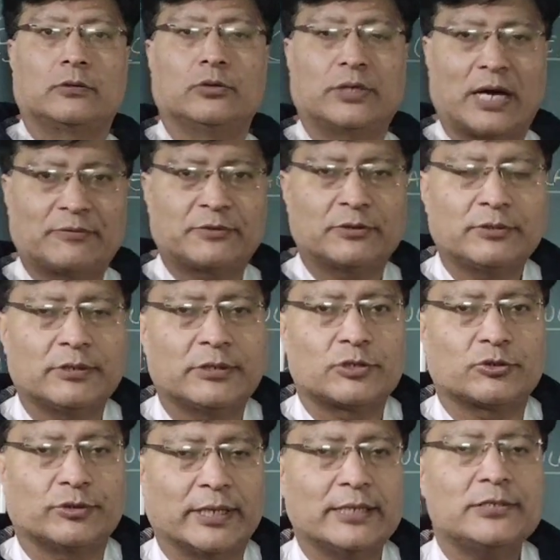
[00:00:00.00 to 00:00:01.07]
Good afternoon,
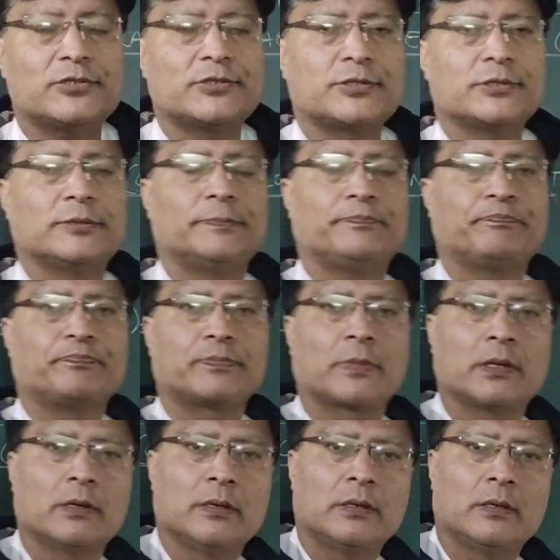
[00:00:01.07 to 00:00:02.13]
students.
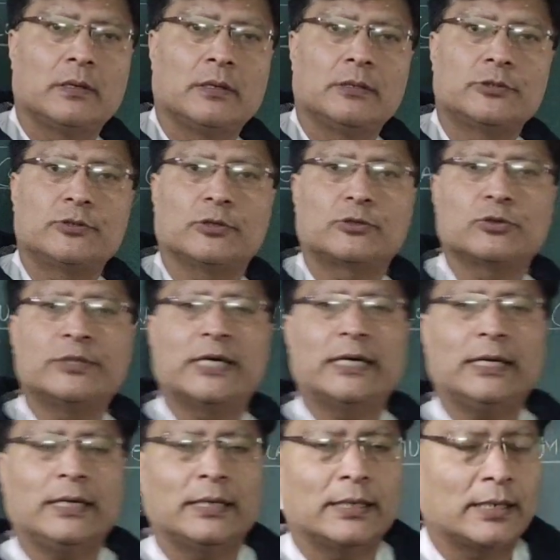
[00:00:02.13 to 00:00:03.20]
So
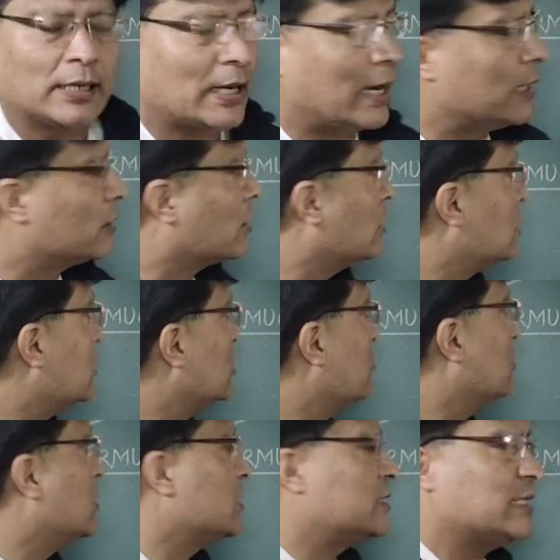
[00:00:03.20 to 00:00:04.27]
today I'll continue
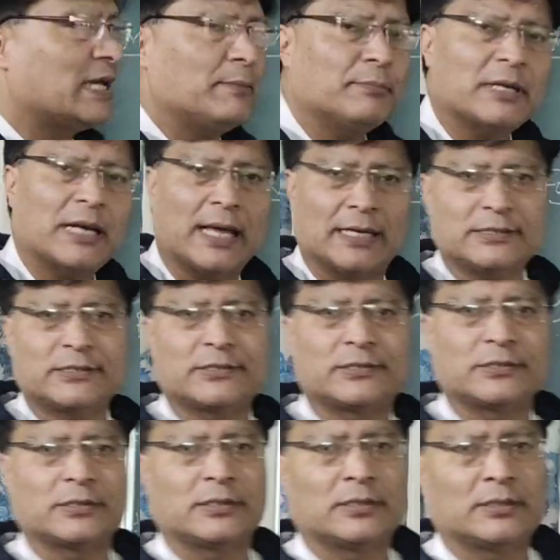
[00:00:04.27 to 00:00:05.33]
the same
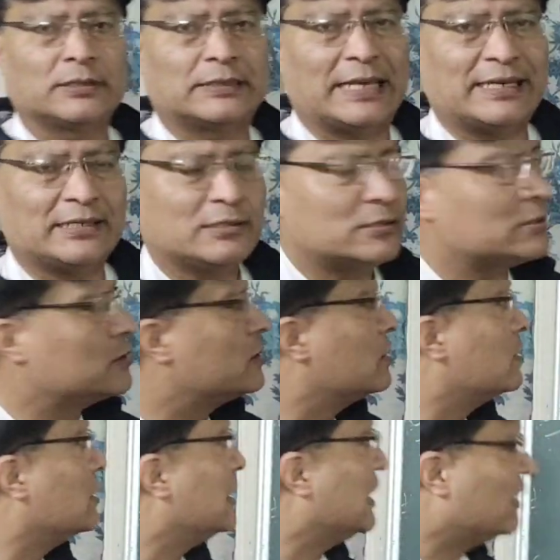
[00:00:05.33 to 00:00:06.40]
class, that is
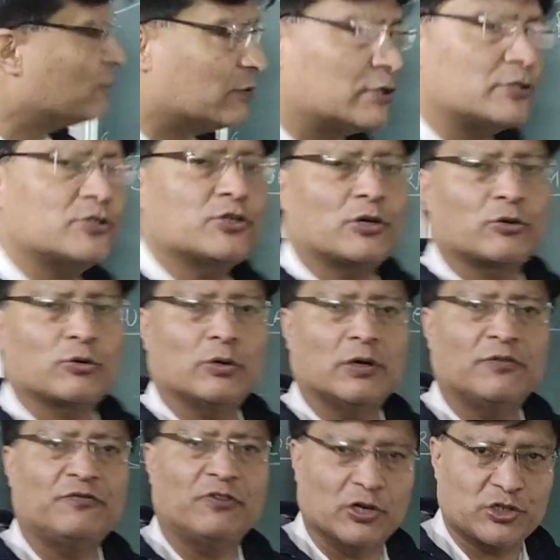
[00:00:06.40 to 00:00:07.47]
inverse
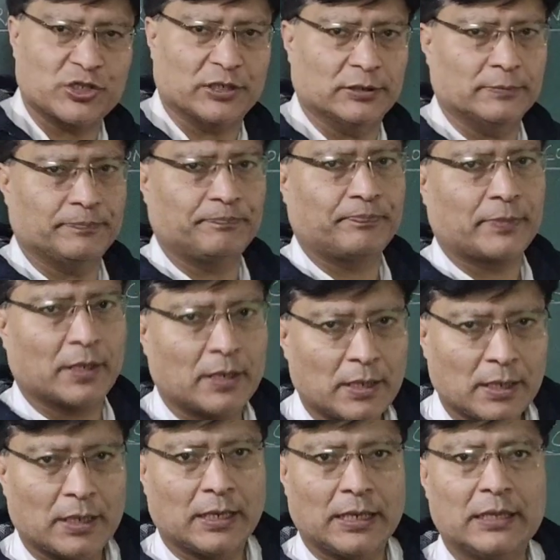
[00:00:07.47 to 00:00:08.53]
circular function.
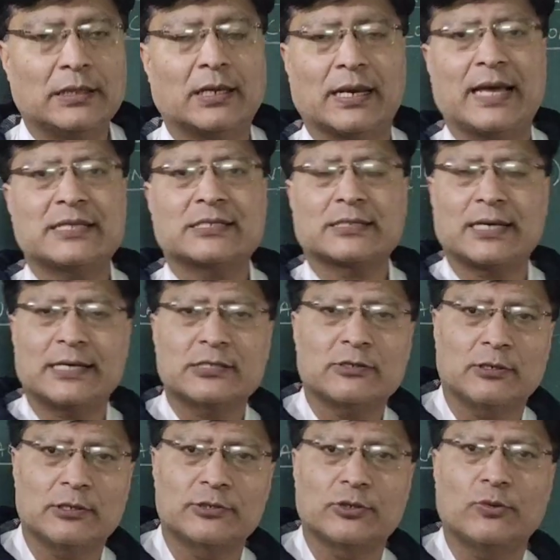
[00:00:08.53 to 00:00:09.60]
In the last class
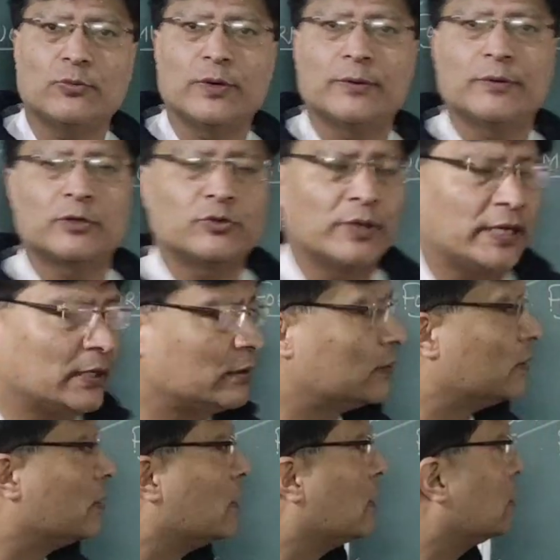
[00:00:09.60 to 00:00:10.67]
also we were
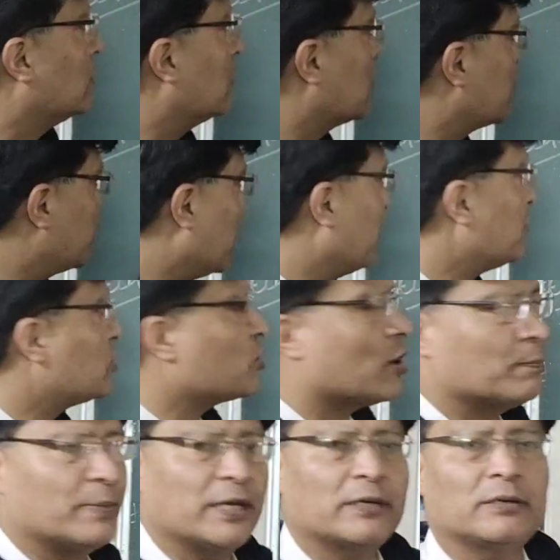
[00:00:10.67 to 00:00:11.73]
doing the same
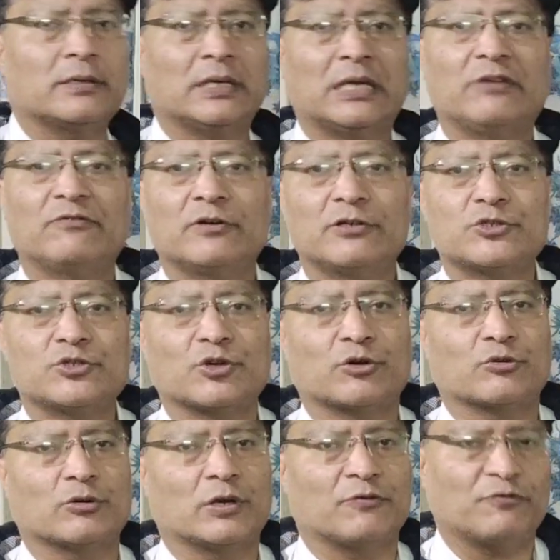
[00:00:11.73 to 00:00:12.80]
topic, inverse
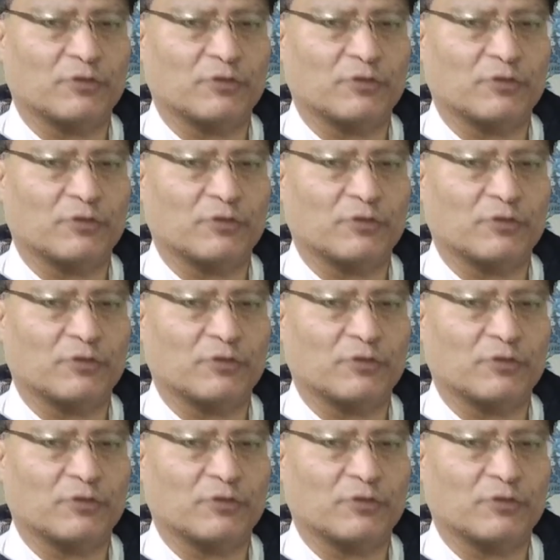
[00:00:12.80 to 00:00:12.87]
circular